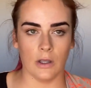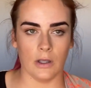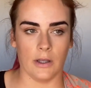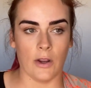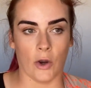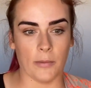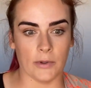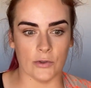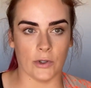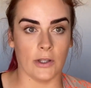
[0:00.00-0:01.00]
And yeah, I hope you
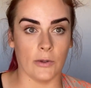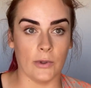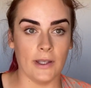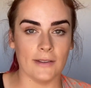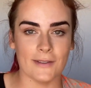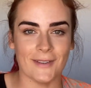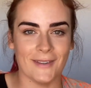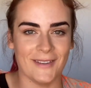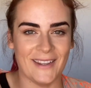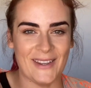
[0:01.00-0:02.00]
enjoy your little kits.
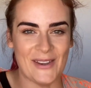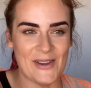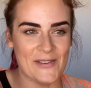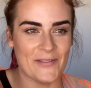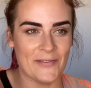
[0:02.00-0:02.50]
Thank you.